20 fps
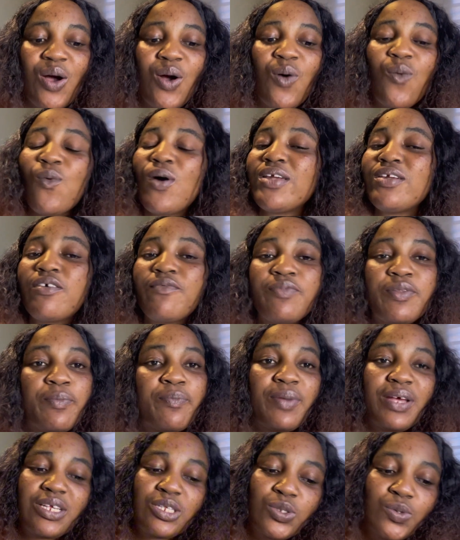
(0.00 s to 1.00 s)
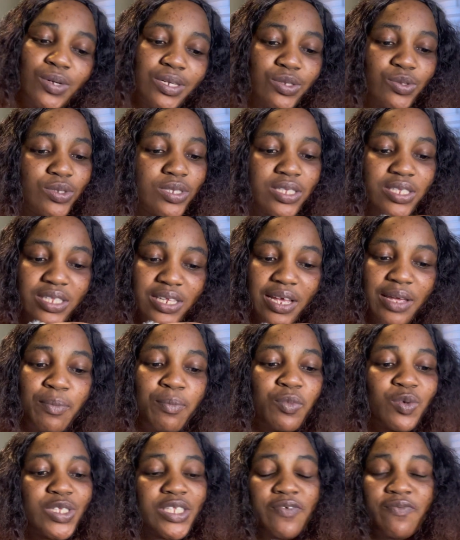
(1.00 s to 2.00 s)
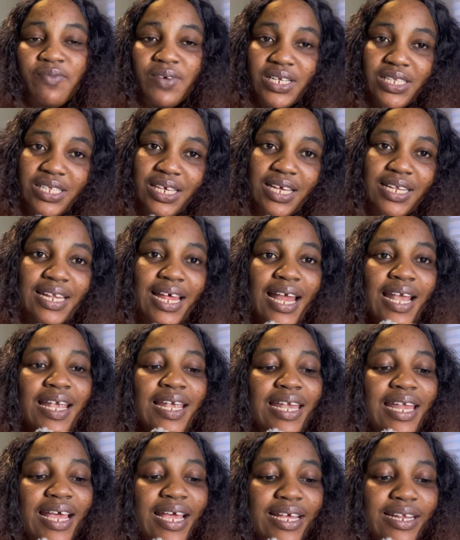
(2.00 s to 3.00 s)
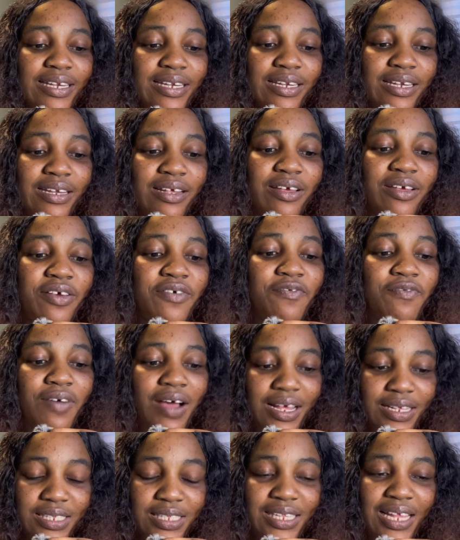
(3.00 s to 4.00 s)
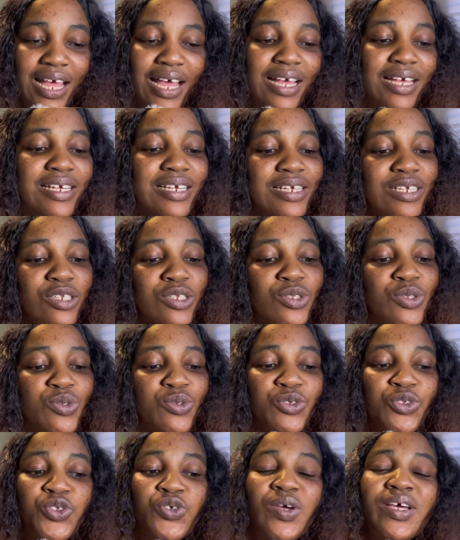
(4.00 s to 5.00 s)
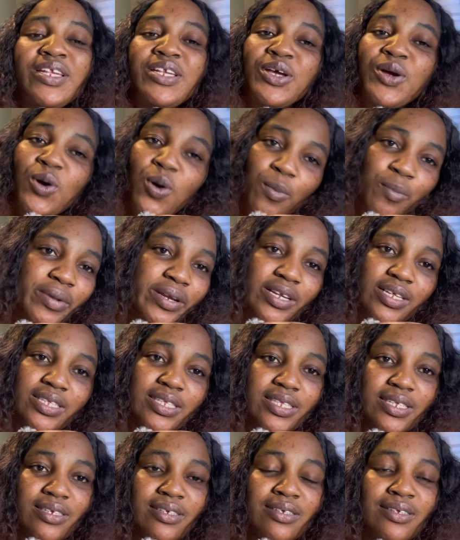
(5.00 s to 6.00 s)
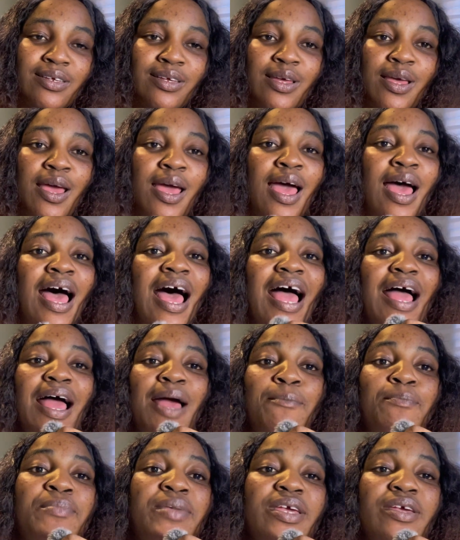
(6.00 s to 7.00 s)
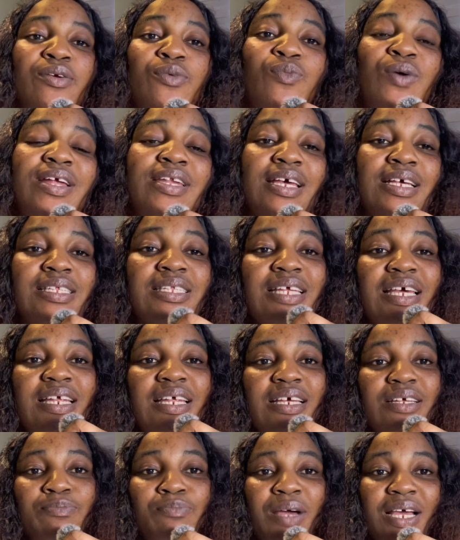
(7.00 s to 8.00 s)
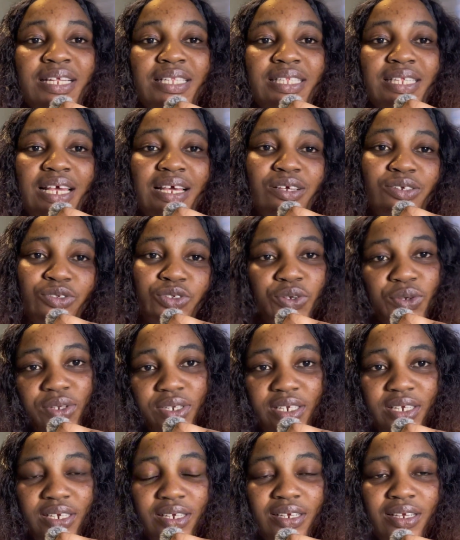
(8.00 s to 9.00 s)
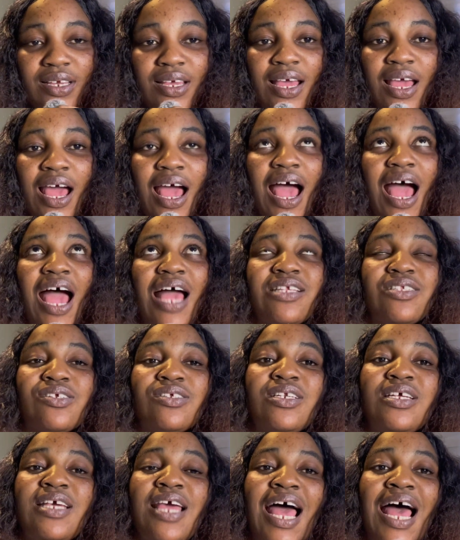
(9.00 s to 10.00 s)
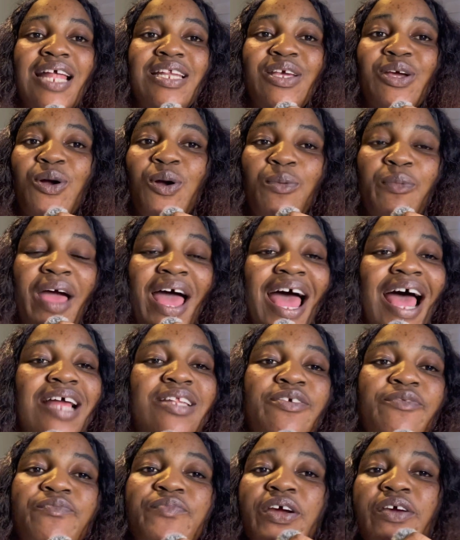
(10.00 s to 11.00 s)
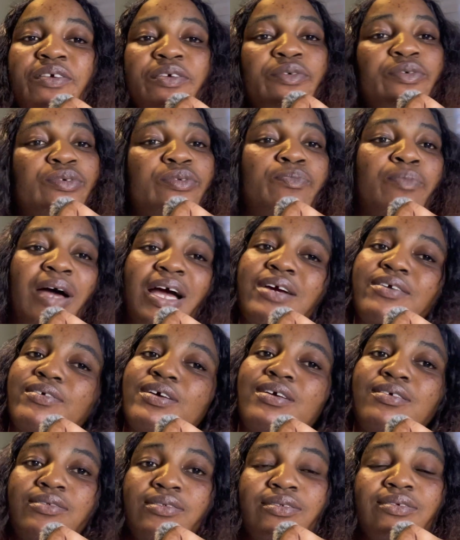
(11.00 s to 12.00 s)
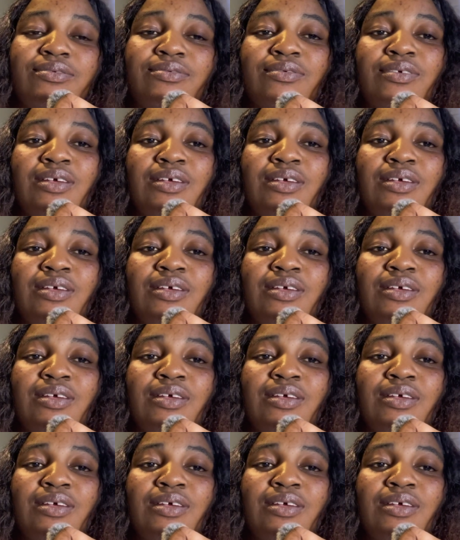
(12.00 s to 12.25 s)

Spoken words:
One of the best way to stay motivated and learn faster is to join a community. Me, when I started my tech journey, I actually had I had a very good background.